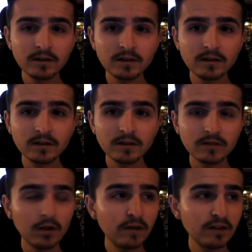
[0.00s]
I was like, alright,
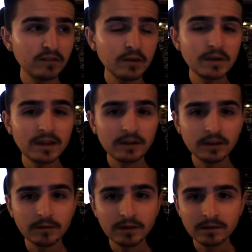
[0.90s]
I'll see you in there, you know what I
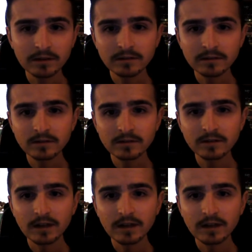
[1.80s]
mean? Like,